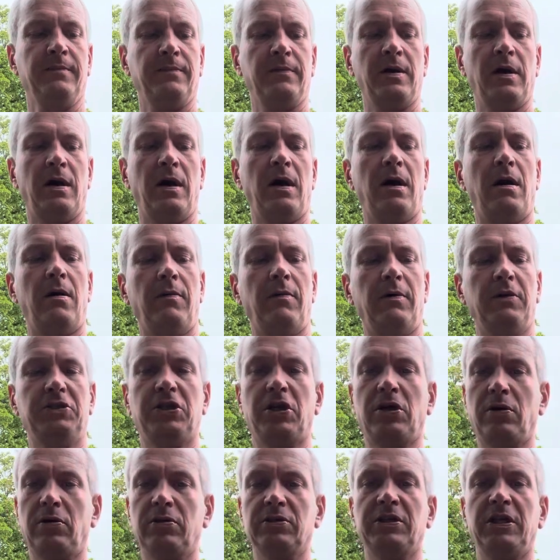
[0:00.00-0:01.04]
Once she
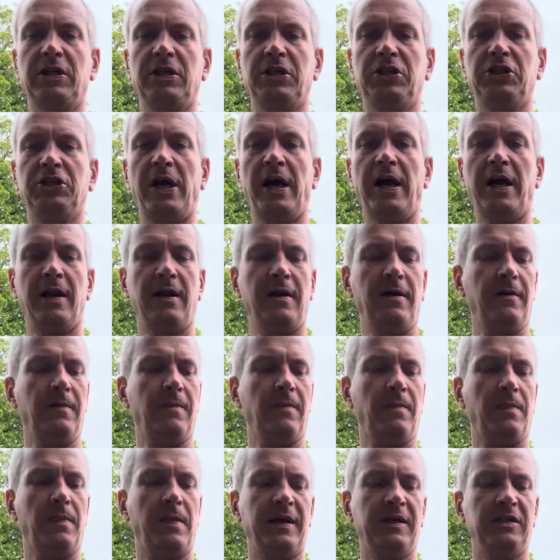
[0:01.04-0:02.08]
goes in the shed
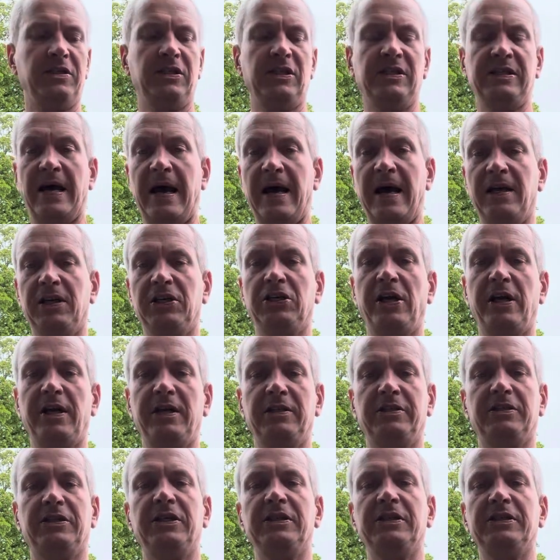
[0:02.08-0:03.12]
and she's out of shed
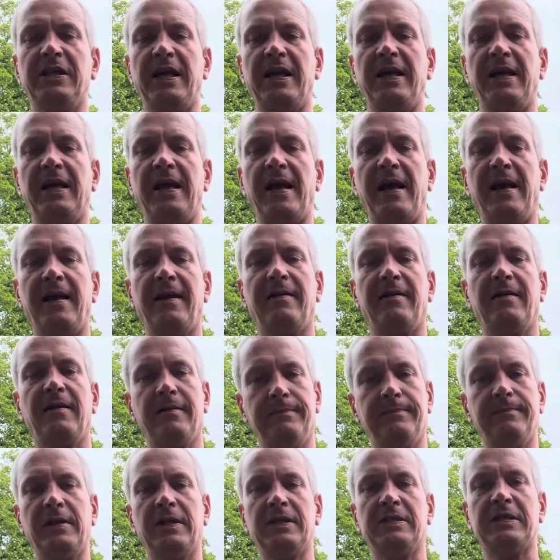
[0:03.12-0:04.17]
and she's 88,
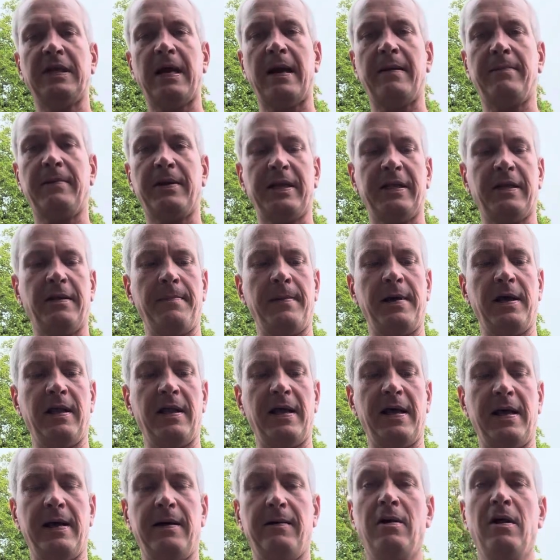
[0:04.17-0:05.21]
it's time to get the male
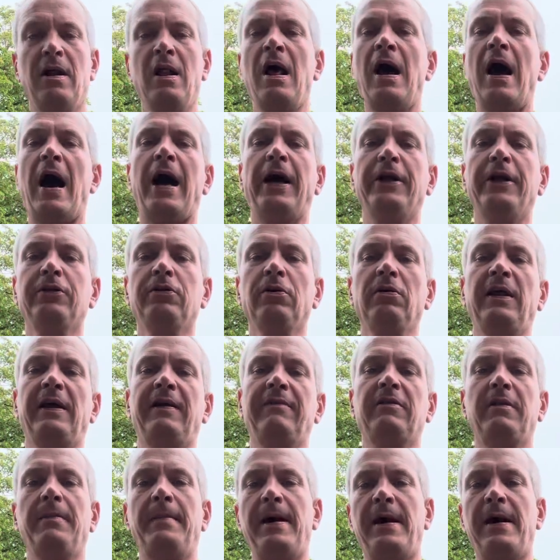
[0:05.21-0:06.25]
out. I do leave
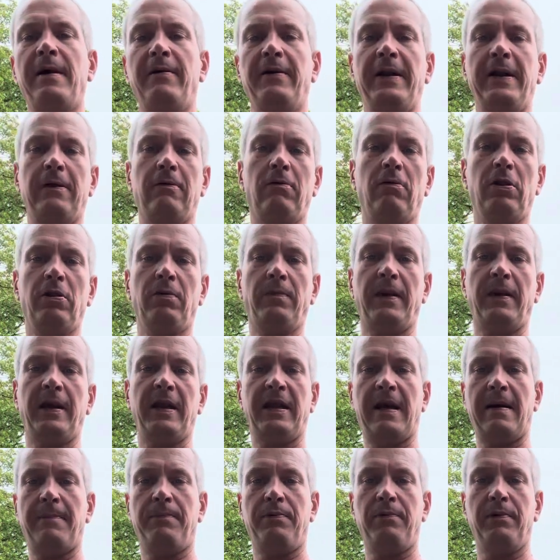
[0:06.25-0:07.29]
the male in there all the way to
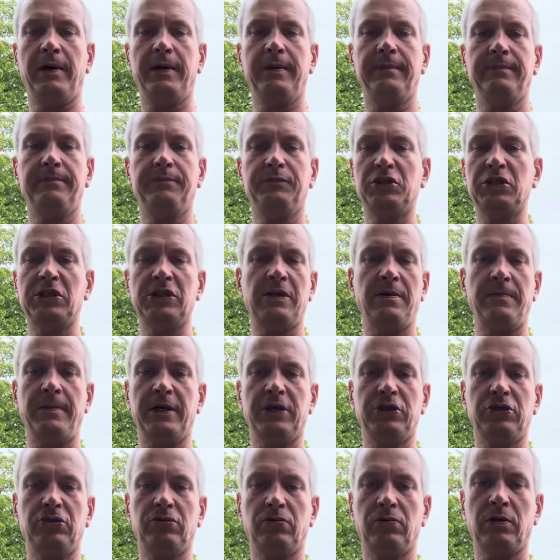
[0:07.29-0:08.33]
that point, just to make
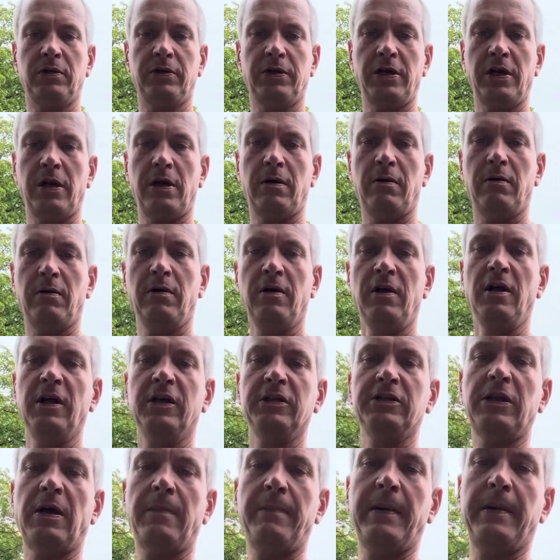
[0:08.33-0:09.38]
sure, you know.
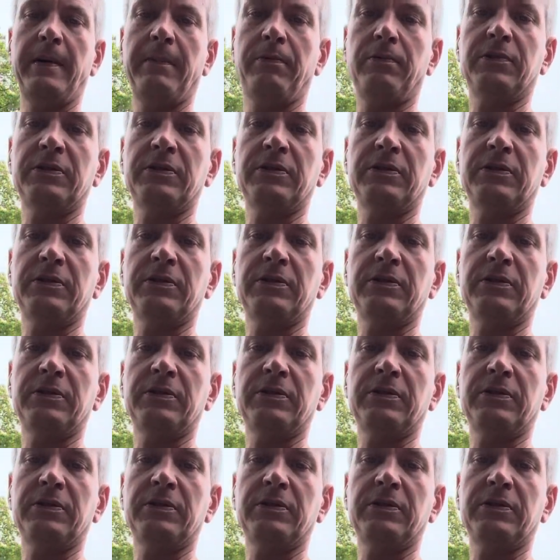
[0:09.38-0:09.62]
Some people